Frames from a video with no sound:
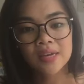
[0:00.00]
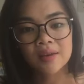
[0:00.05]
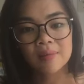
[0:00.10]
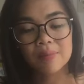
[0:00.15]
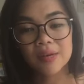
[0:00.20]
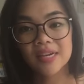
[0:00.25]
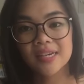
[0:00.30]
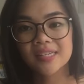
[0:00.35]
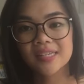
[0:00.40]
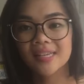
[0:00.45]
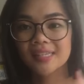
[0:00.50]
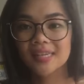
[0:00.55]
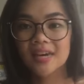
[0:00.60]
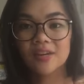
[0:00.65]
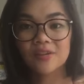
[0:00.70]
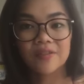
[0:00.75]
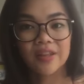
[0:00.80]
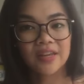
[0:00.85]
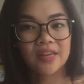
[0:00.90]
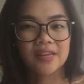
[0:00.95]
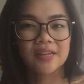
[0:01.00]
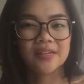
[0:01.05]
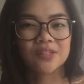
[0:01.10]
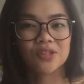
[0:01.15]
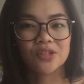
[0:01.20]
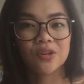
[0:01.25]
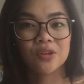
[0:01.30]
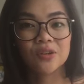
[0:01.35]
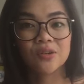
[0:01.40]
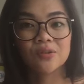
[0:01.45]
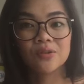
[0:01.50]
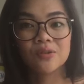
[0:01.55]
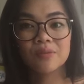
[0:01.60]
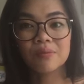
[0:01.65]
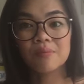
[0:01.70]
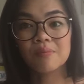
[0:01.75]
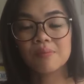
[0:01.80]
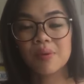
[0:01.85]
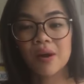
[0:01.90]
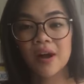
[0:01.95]
because that's kind of like external,
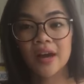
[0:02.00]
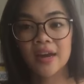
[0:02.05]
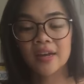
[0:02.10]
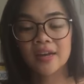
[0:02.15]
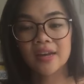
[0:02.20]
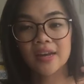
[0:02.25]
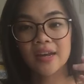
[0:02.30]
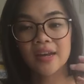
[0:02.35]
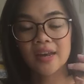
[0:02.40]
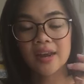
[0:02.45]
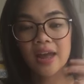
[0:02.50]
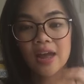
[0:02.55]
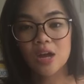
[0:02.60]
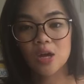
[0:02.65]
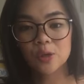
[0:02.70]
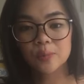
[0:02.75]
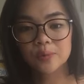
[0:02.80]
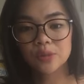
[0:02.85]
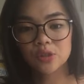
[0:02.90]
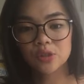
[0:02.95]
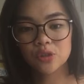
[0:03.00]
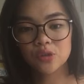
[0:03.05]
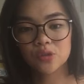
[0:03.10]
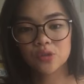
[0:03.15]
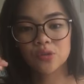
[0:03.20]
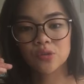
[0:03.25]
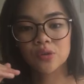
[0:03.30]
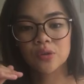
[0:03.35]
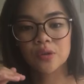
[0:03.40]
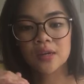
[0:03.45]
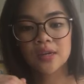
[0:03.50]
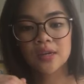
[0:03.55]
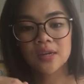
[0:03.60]
but it helps to